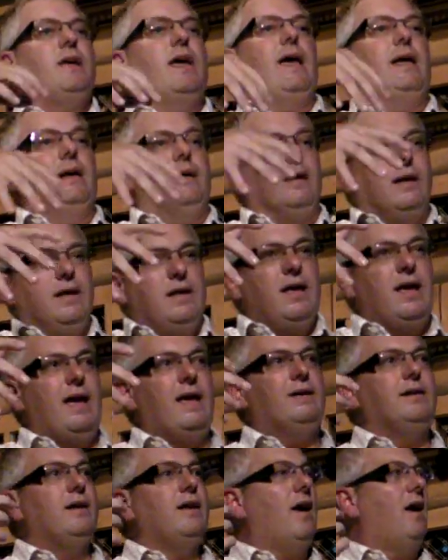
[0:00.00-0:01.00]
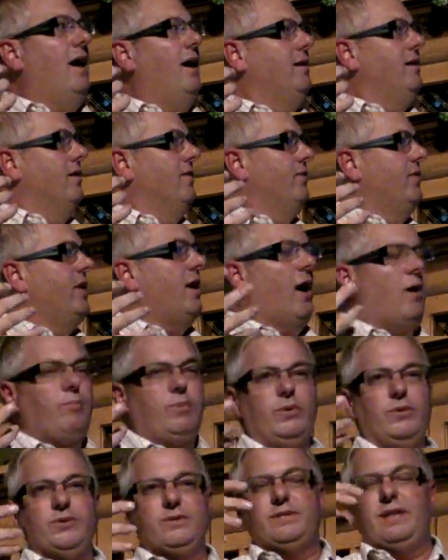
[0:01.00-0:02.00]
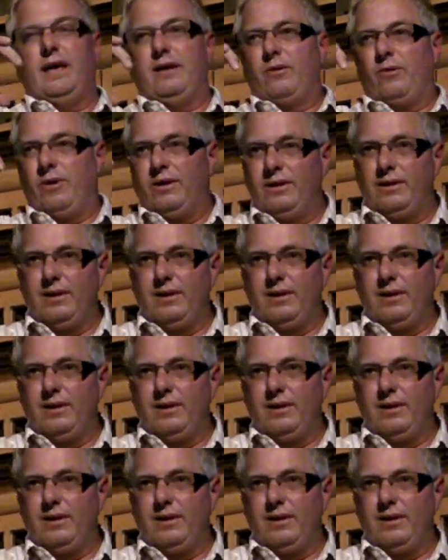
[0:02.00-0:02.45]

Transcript: and kind of couples that are in